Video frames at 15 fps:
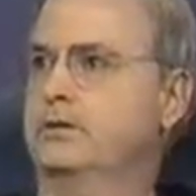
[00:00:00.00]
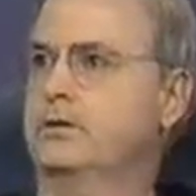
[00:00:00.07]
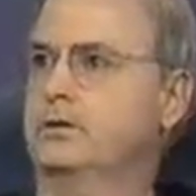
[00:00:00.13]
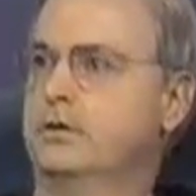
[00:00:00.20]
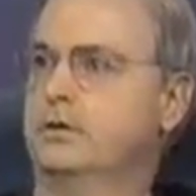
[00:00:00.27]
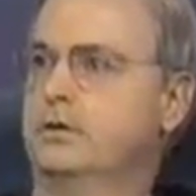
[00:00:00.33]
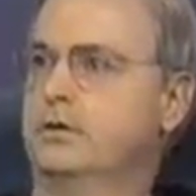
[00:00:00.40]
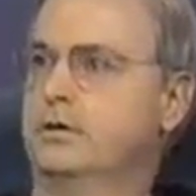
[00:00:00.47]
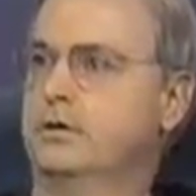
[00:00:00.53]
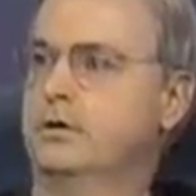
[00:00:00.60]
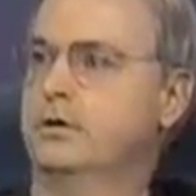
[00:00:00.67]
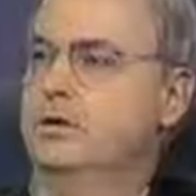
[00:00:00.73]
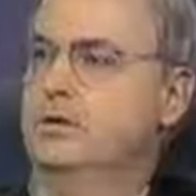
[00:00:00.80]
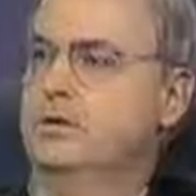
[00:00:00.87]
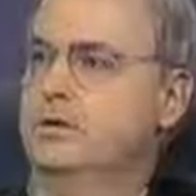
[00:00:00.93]
the,
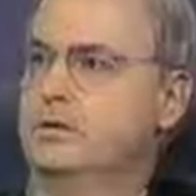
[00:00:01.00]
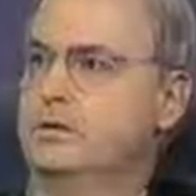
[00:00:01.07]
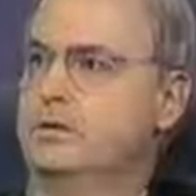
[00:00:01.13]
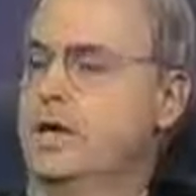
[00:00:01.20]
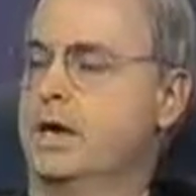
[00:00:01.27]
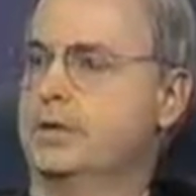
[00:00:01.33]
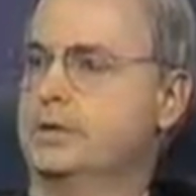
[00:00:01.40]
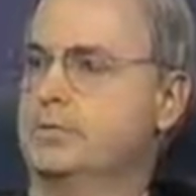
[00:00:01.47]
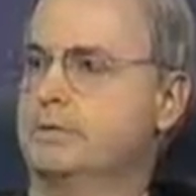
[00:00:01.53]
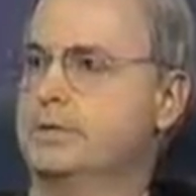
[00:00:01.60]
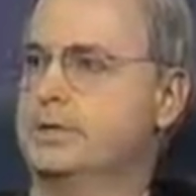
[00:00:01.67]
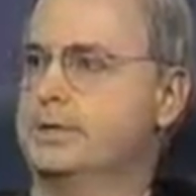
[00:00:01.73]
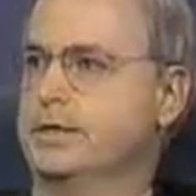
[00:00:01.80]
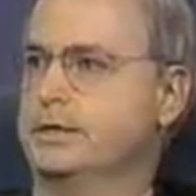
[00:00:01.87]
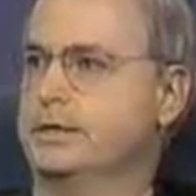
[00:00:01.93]
the attack that we
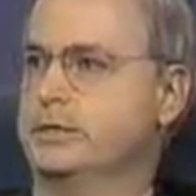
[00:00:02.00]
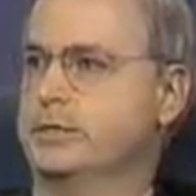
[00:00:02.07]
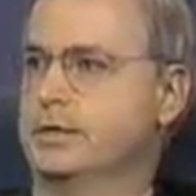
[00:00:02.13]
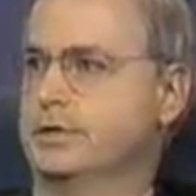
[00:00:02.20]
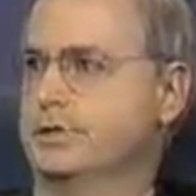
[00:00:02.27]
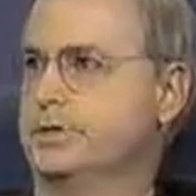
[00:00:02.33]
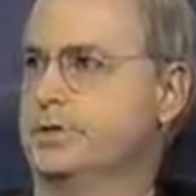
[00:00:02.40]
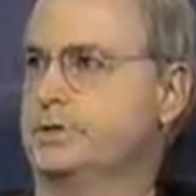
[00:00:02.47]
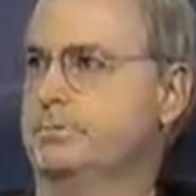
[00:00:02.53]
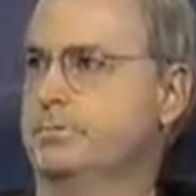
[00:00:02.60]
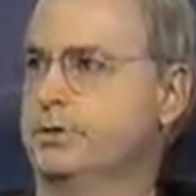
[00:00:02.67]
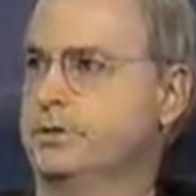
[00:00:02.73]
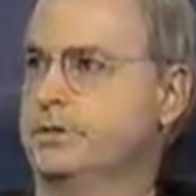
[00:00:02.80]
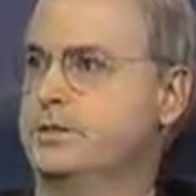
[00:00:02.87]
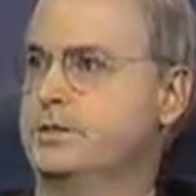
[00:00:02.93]
see in the church on the
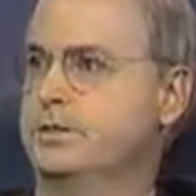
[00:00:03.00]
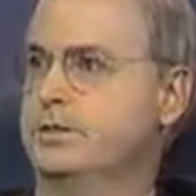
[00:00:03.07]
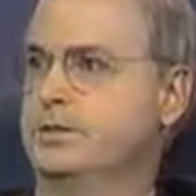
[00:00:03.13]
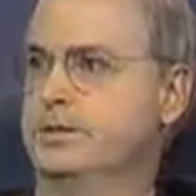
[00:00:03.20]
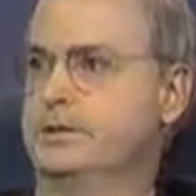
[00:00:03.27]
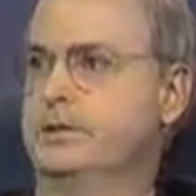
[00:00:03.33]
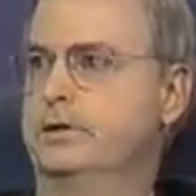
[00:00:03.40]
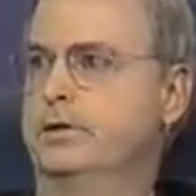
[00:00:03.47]
priesthood,